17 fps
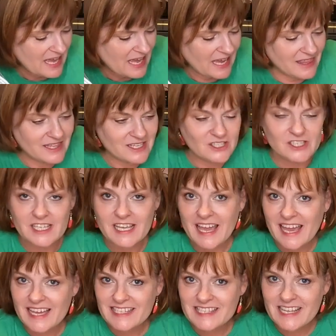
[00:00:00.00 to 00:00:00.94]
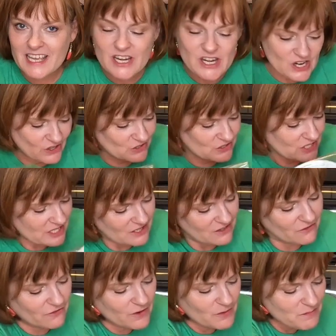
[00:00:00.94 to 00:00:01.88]
And then she has a note
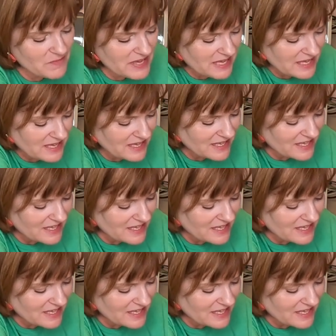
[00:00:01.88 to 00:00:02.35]
from me.